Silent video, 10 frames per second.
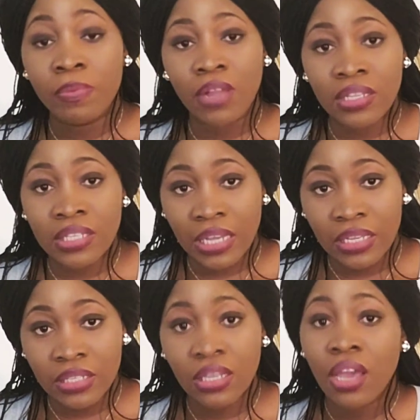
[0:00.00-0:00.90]
plus
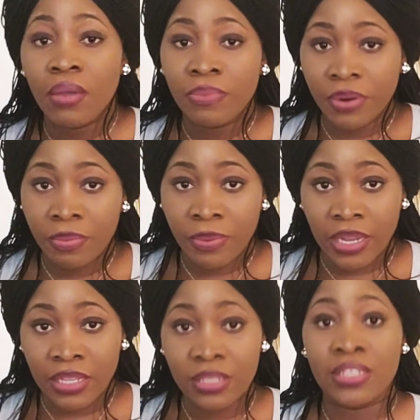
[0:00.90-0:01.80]
size
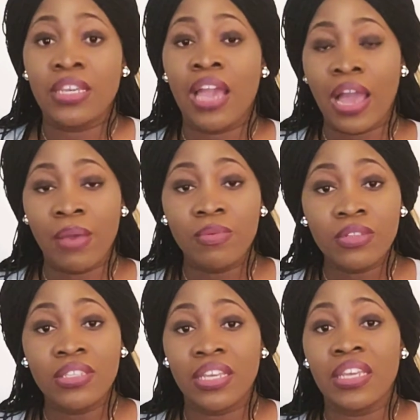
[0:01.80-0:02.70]
pre-pregnancy, I
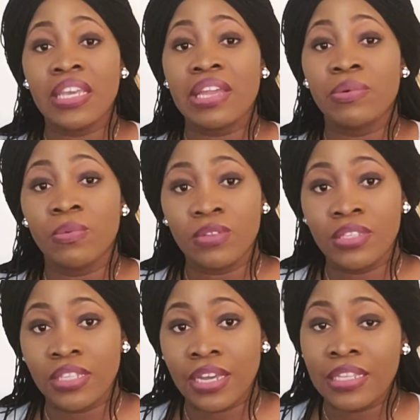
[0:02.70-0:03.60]
would say get a
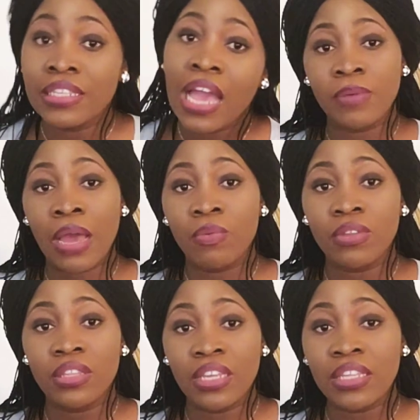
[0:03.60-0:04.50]
one size. I
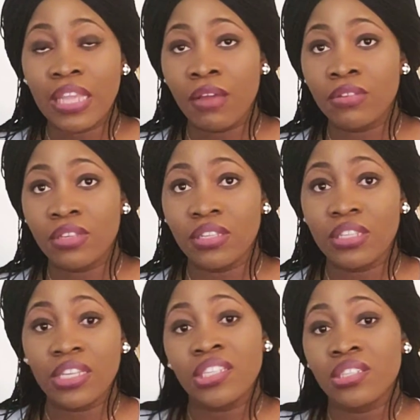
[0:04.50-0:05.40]
would link down the
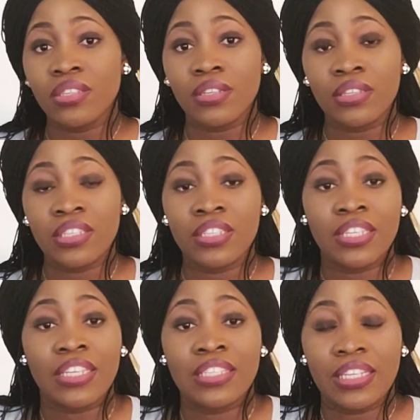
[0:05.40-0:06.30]
links to
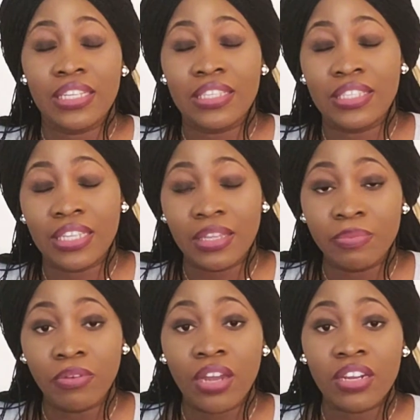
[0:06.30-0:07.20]
the
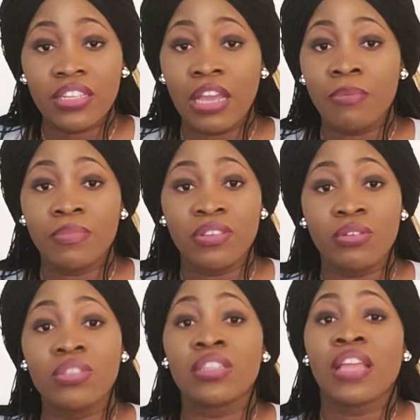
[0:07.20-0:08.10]
product down
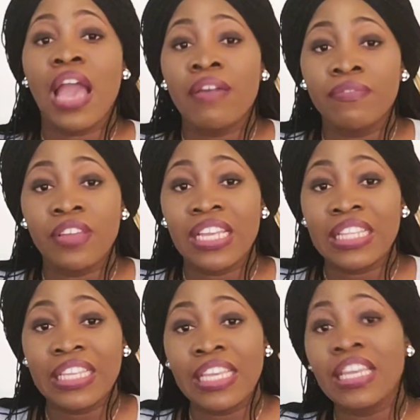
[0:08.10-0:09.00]
below, to an
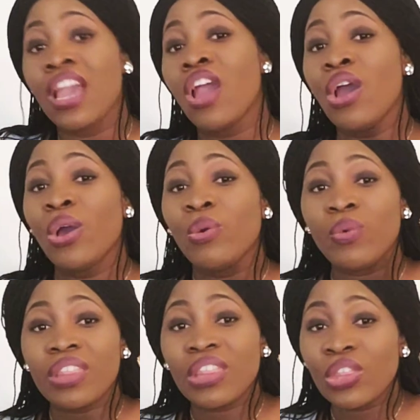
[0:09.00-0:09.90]
affiliate link
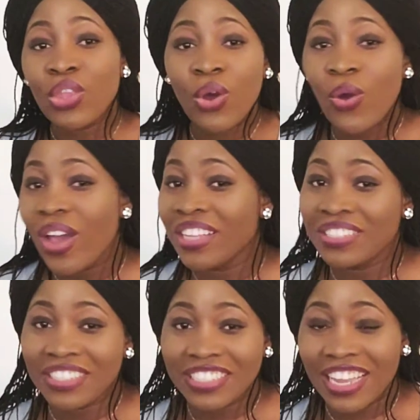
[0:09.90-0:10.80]
with no
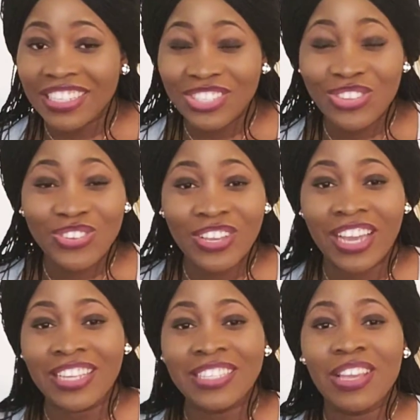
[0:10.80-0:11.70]
extra charge to you
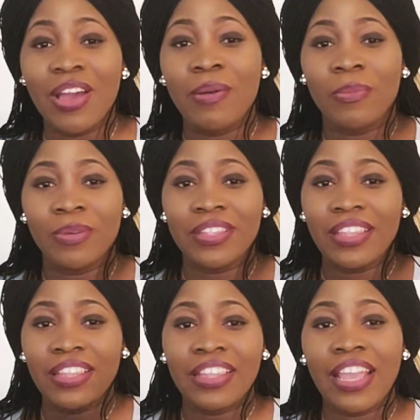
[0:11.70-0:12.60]
guys. But
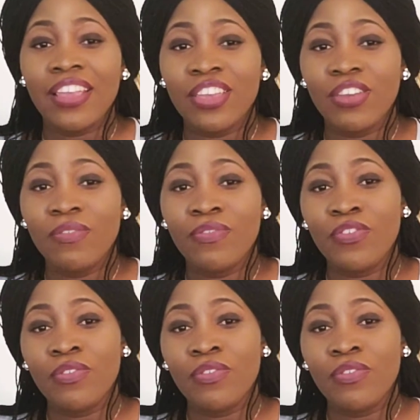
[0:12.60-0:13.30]
thank you